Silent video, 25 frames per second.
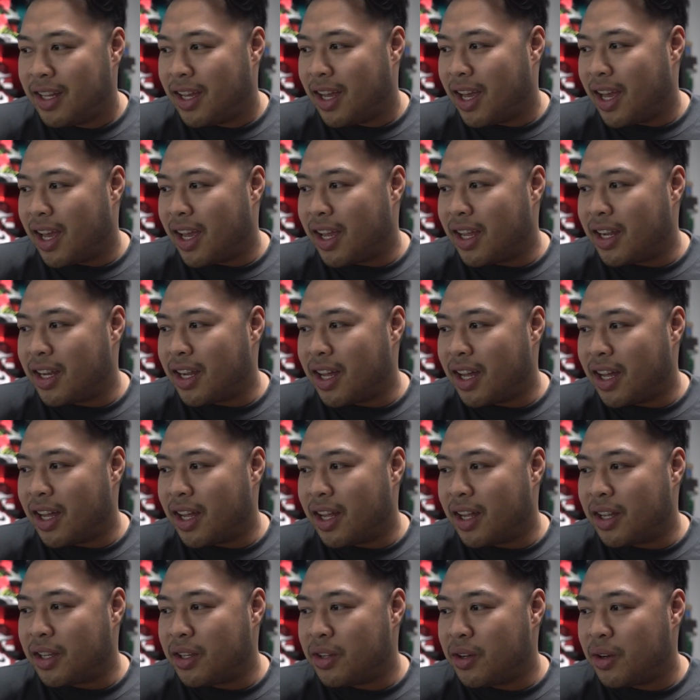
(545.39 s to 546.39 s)
And,
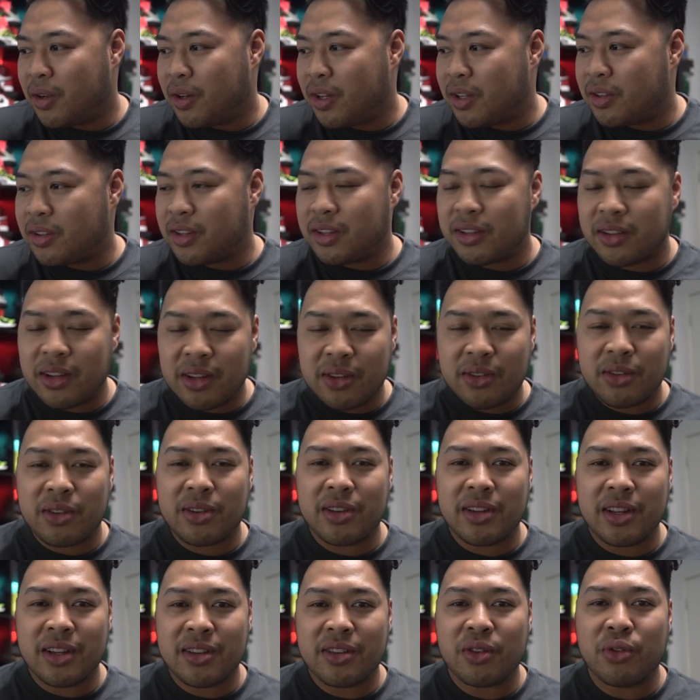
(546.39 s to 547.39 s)
you know,
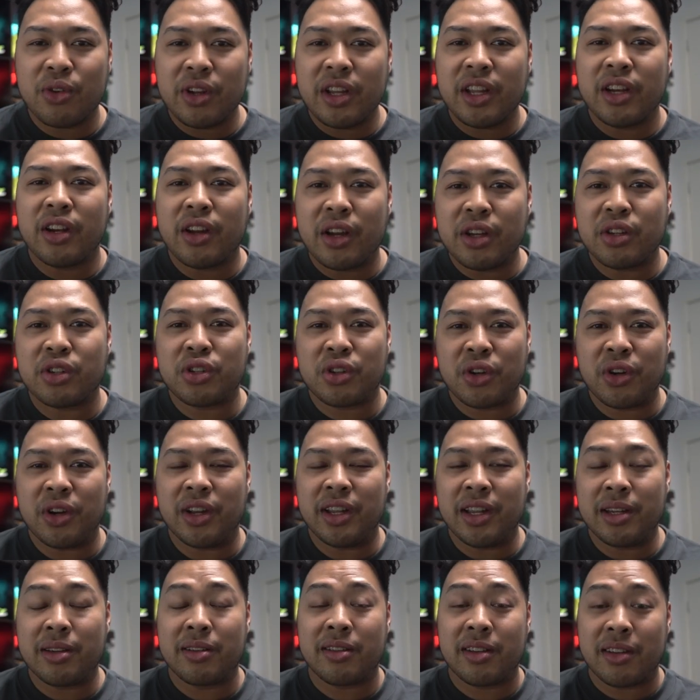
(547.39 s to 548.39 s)
it's a really nice
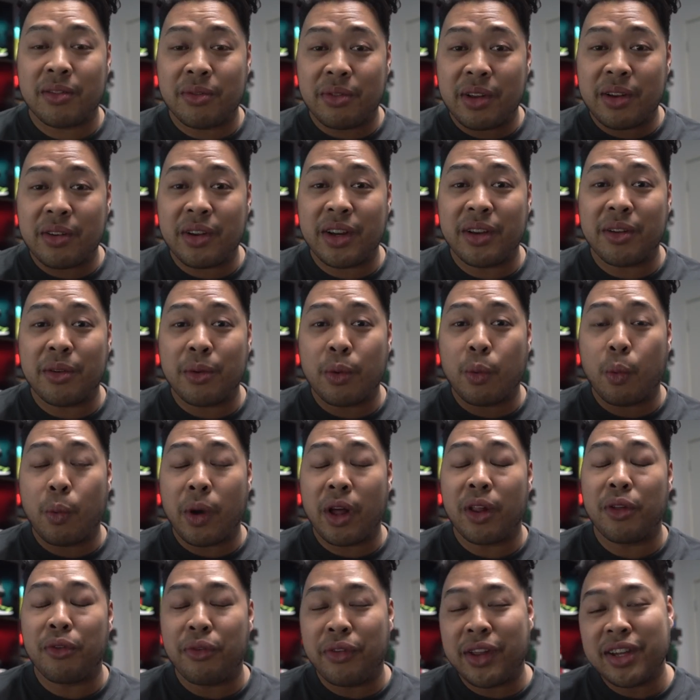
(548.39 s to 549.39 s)
shirt. It's very
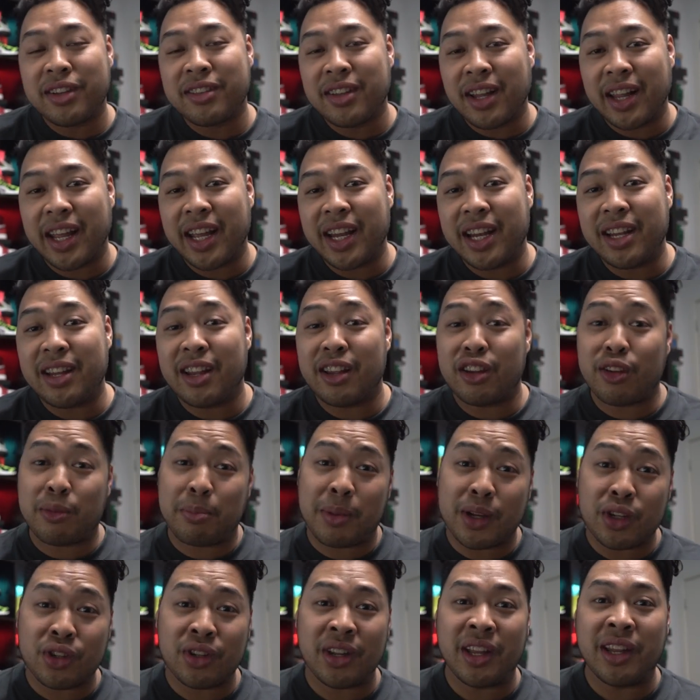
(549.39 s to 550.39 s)
well ventilated,
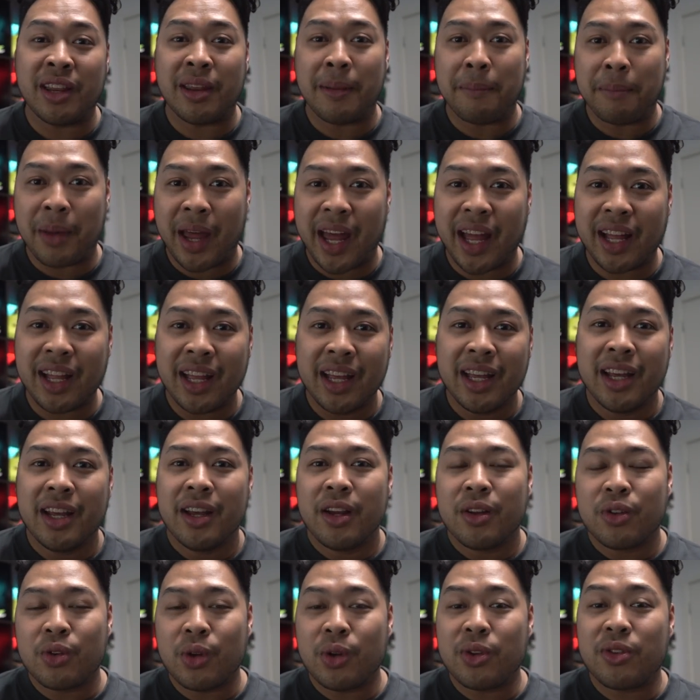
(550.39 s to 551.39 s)
especially in the back.
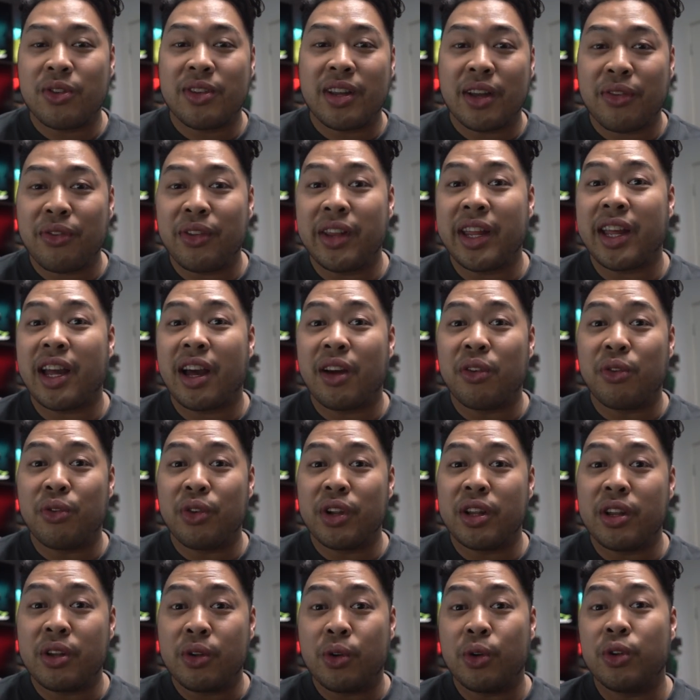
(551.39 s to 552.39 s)
So it's definitely a
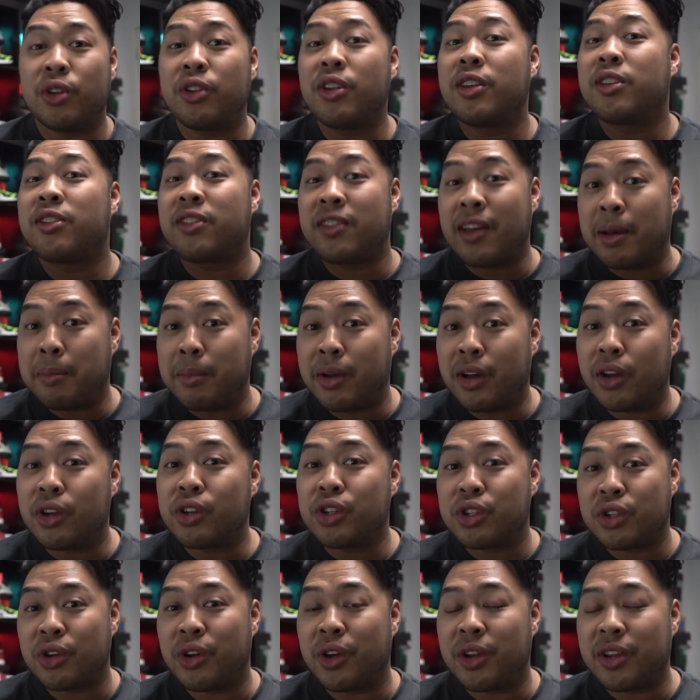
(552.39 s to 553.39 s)
really good summer
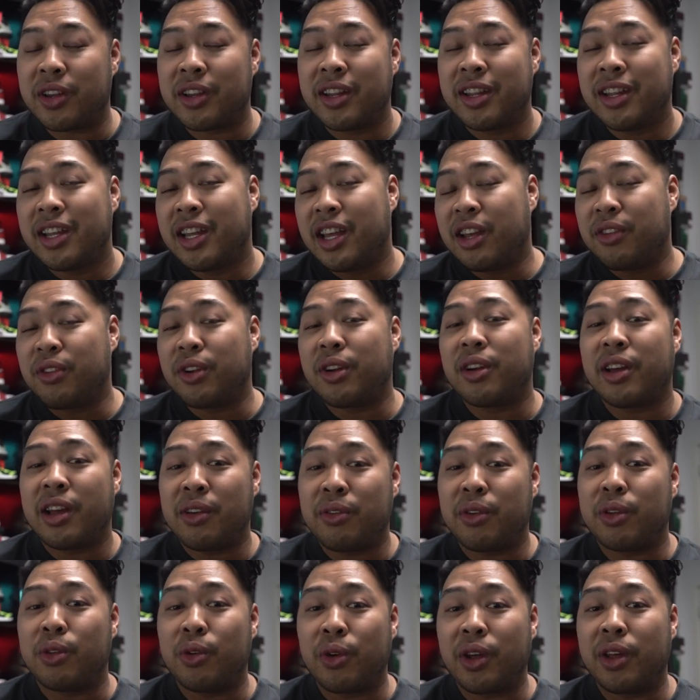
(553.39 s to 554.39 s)
shirt if you're
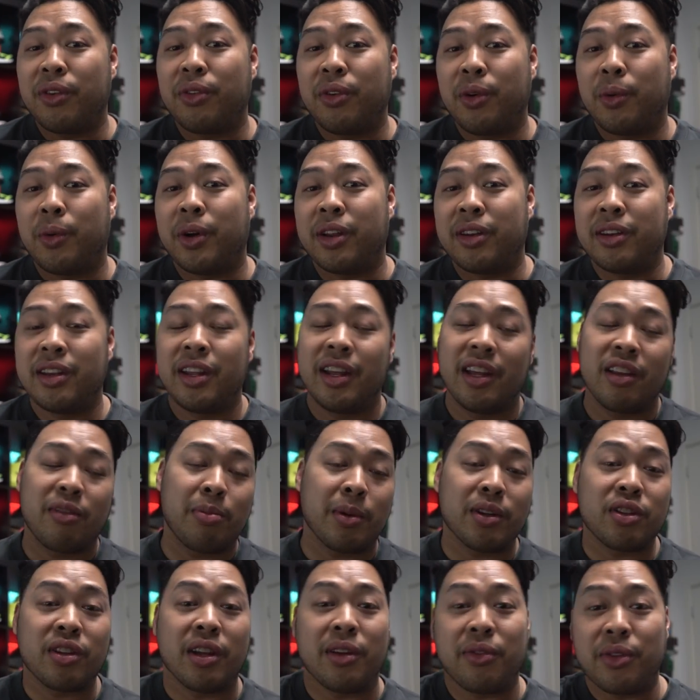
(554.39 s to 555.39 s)
ever looking for one,
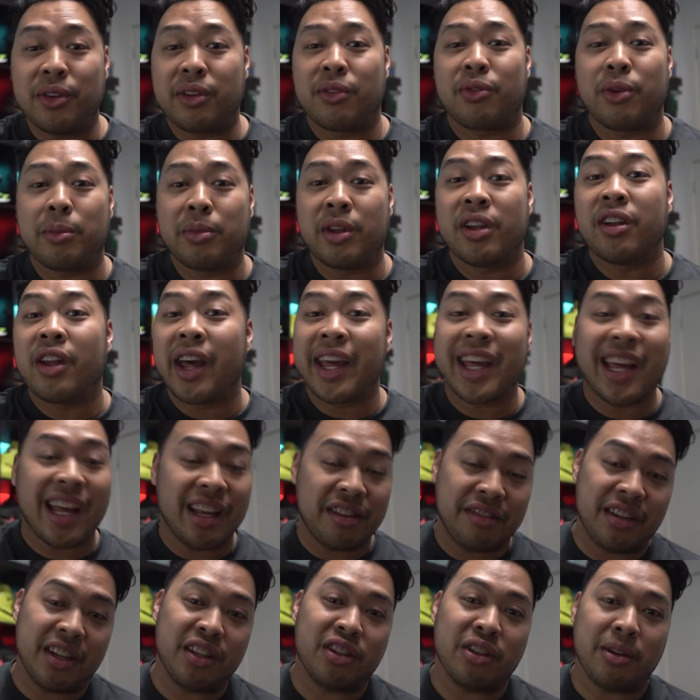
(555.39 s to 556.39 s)
especially if it's from the Nike
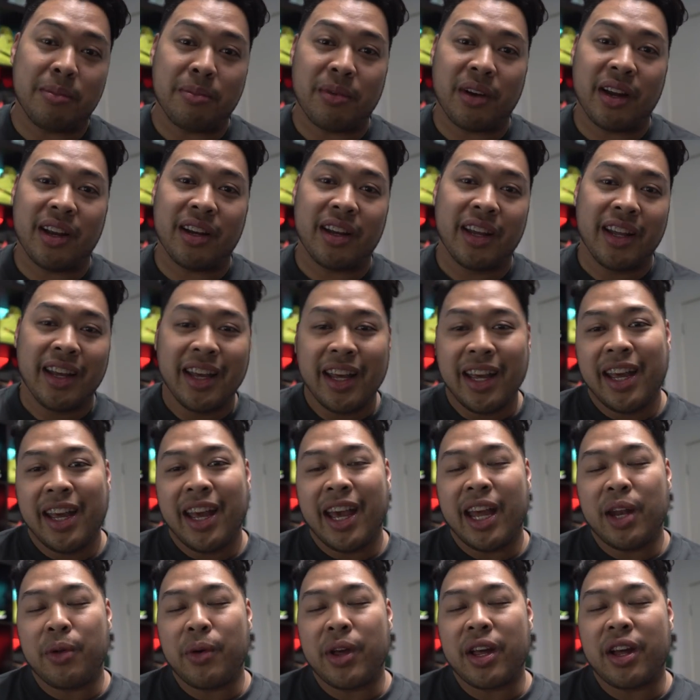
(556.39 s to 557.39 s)
ACG brand.
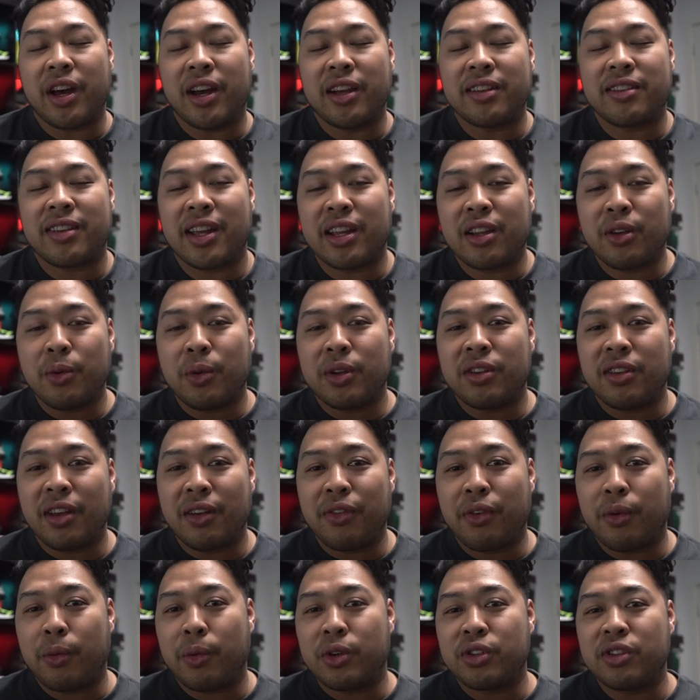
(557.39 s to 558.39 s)
Anyway, guys, thank you once again
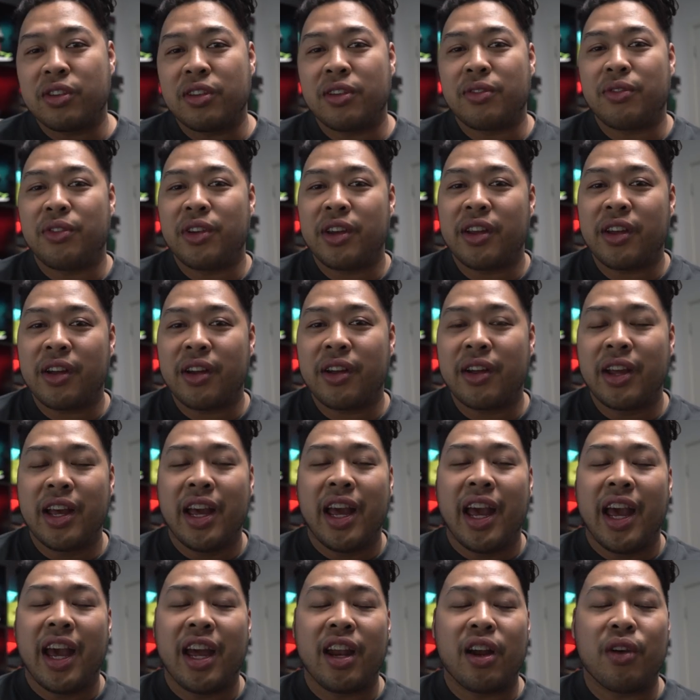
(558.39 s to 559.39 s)
for watching this video,
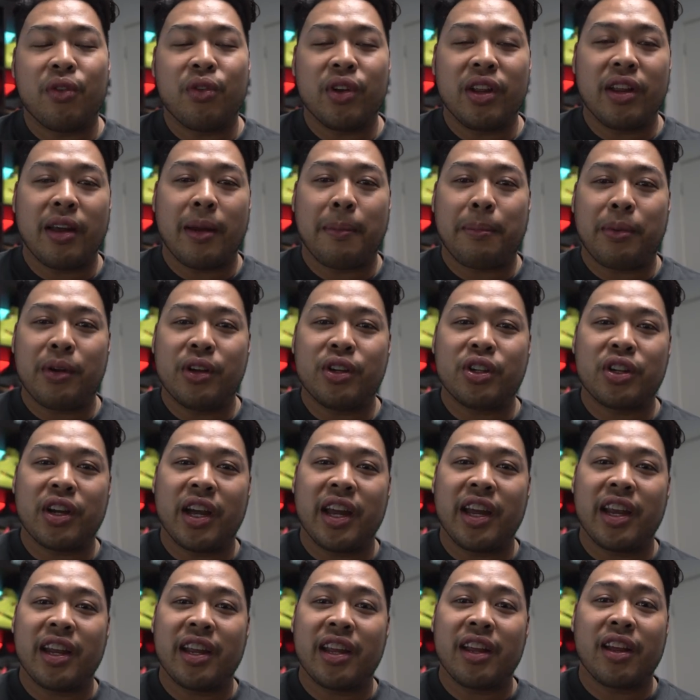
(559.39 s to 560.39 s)
and I really
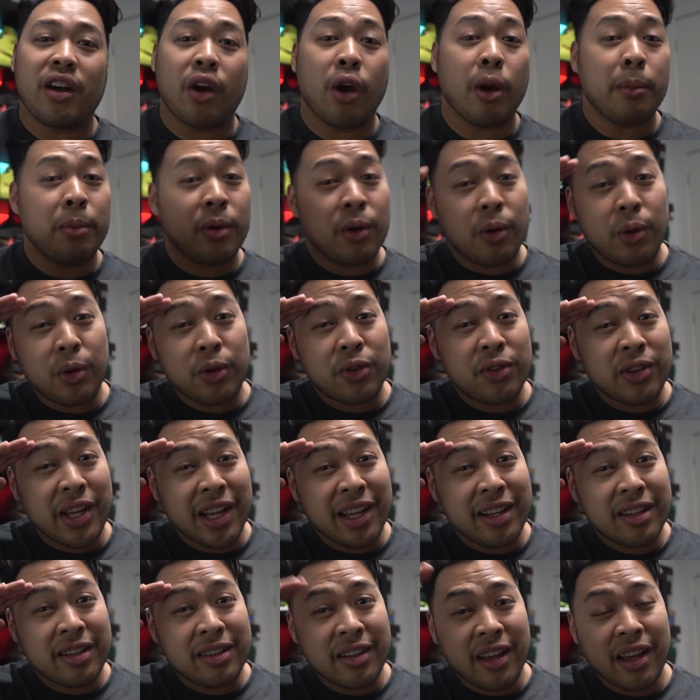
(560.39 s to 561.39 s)
appreciate it. Hope you're all
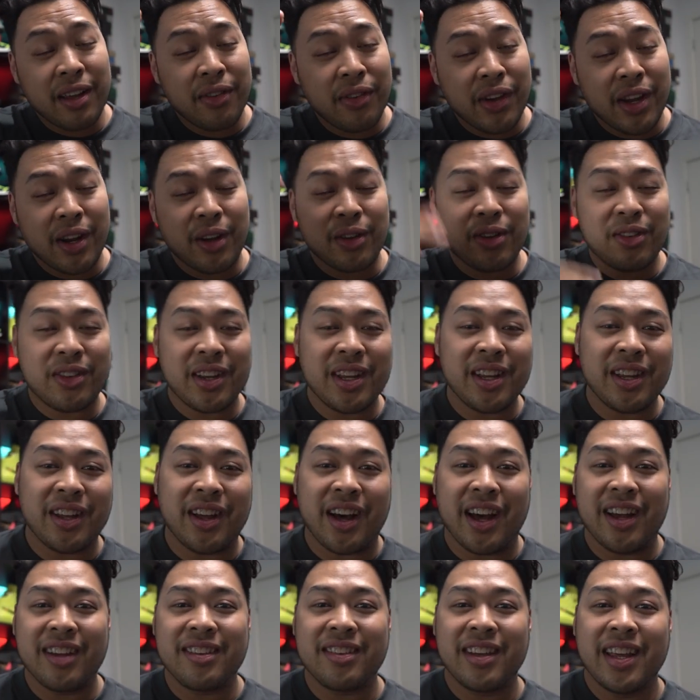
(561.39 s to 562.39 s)
staying safe, and I'll see you
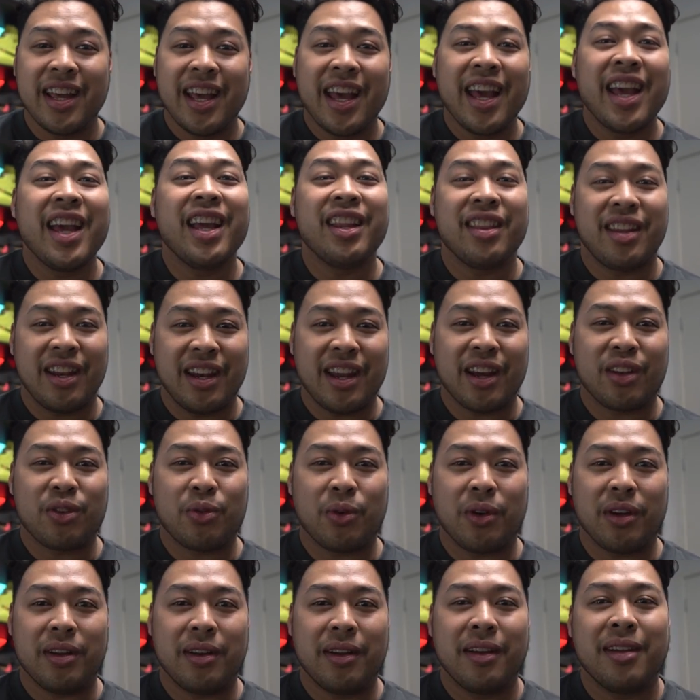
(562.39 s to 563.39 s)
guys in the next
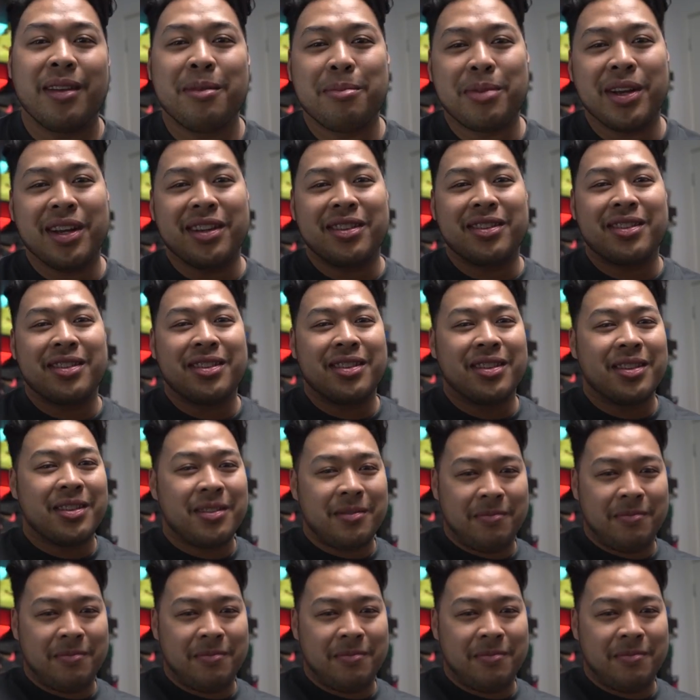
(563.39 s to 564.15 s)
one. Peace.